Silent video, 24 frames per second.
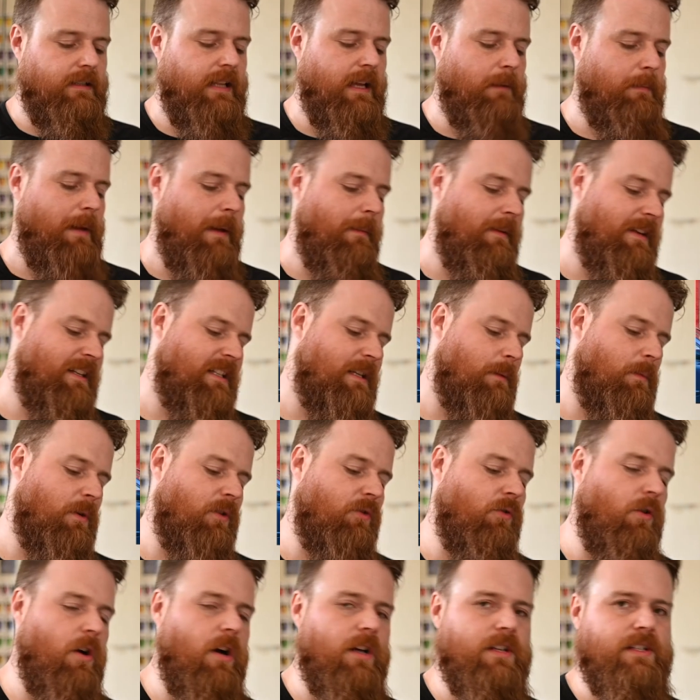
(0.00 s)
Like maybe as someone
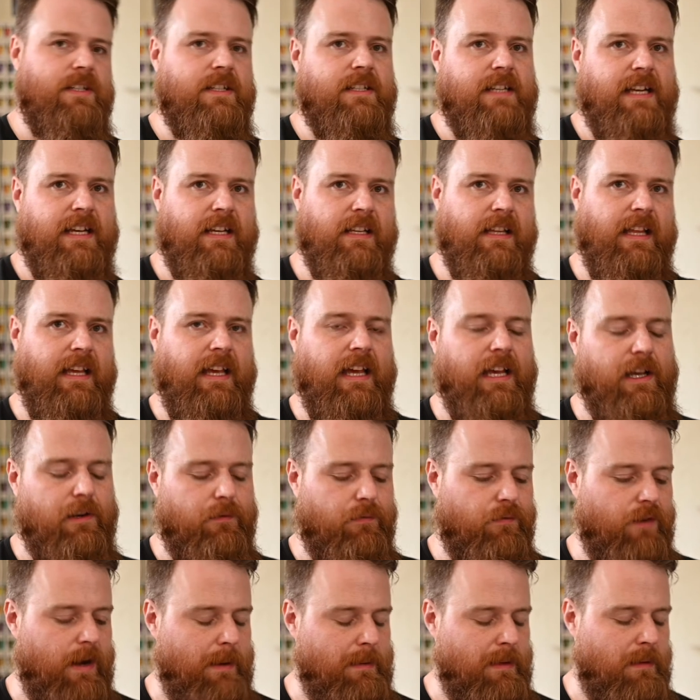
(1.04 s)
crosses, I could
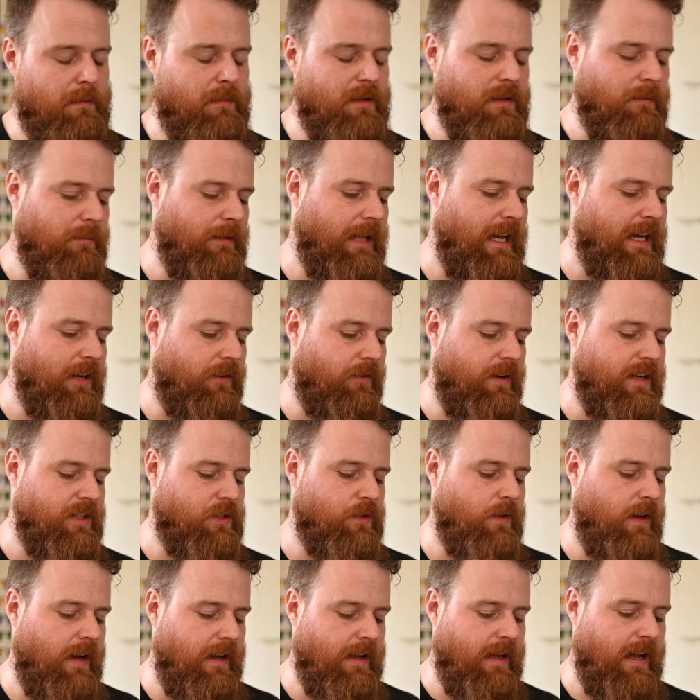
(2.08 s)
frame them in the black grate.
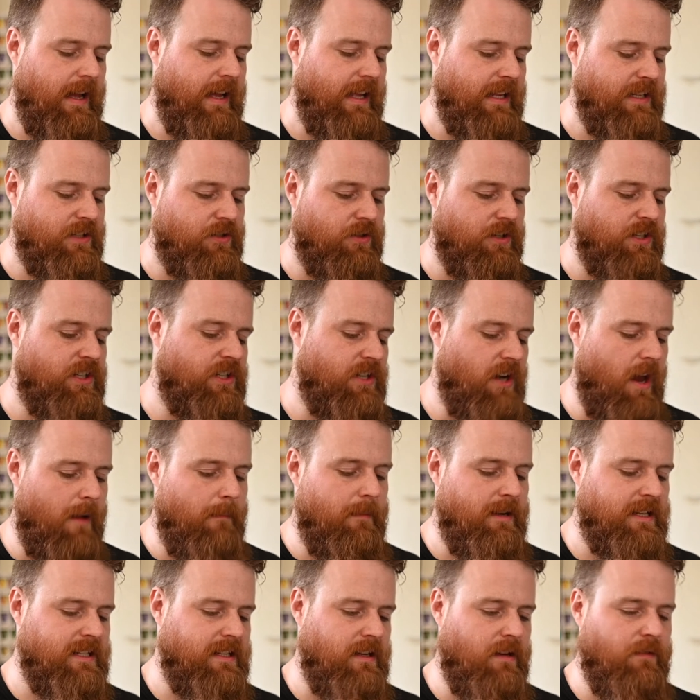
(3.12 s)
So I had sort of stopped
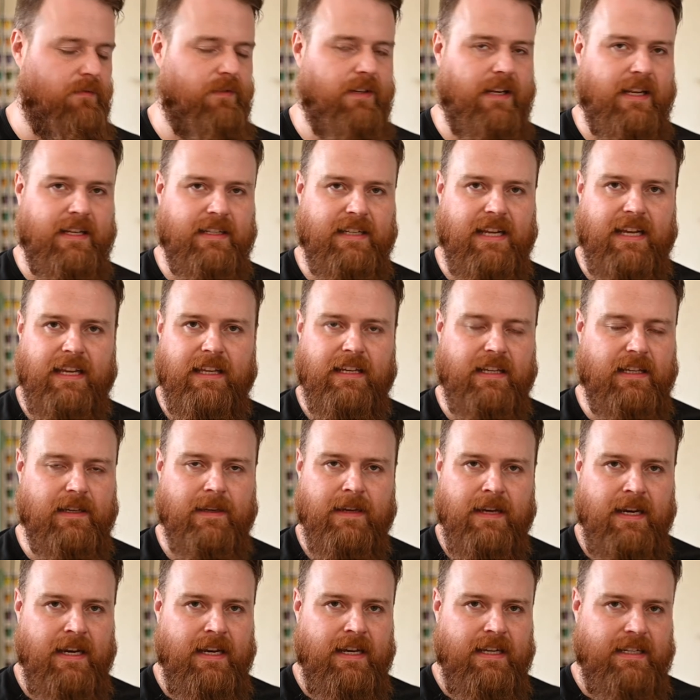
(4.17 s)
myself, and I'd taken a
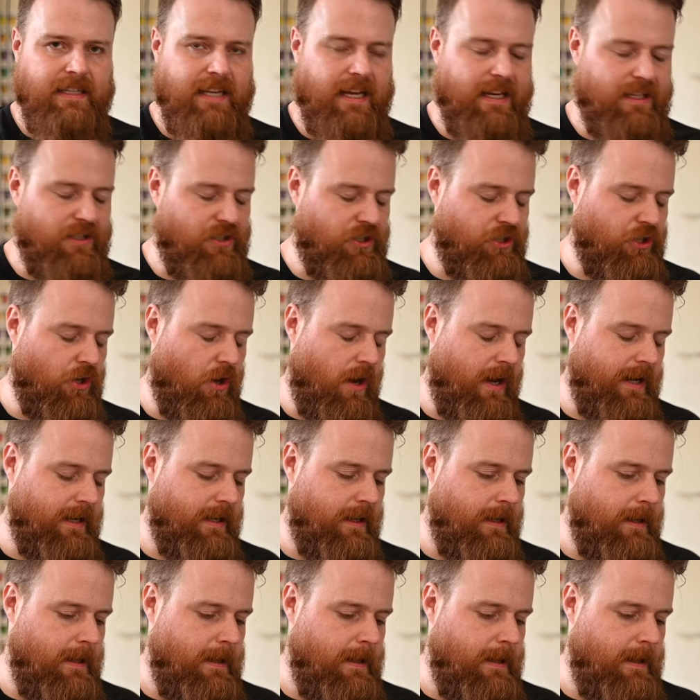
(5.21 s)
test shot,